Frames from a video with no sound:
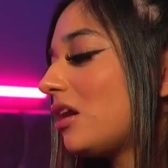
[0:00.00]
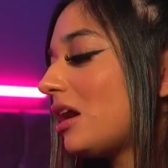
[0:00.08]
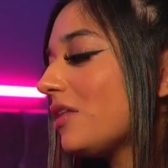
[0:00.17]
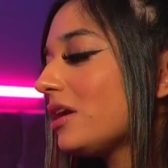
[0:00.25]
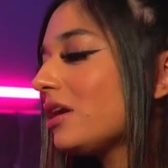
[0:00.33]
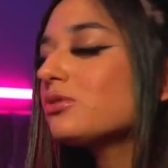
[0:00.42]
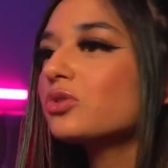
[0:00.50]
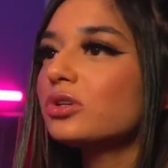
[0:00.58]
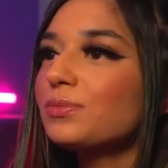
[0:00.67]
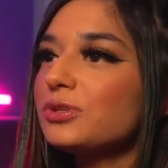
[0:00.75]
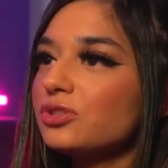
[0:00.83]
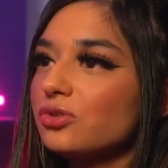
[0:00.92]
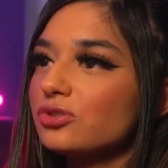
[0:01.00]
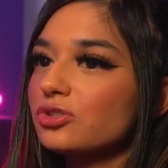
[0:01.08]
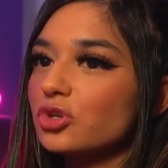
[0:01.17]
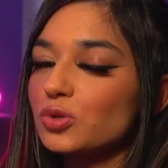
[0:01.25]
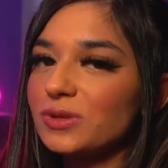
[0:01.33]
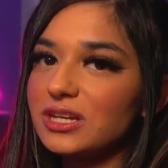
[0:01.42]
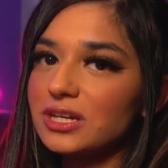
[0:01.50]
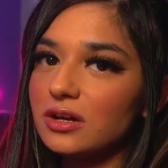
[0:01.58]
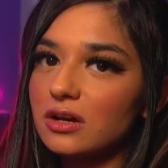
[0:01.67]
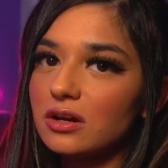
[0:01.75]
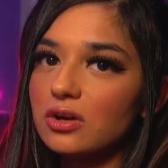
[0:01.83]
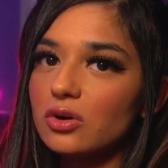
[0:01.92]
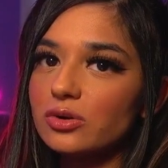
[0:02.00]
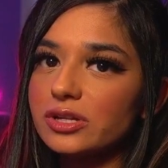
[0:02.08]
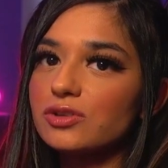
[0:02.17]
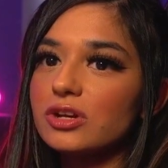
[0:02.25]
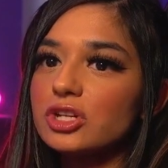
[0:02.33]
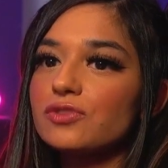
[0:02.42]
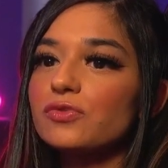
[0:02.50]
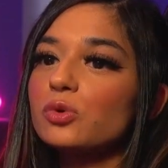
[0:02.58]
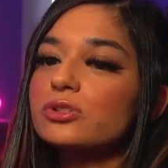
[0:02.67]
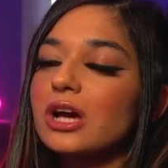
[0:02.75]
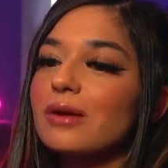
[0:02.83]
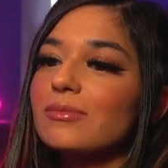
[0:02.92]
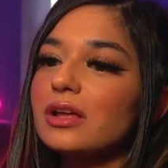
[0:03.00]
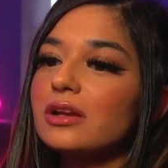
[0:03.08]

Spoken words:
then I was gonna pursue social media content creation full-time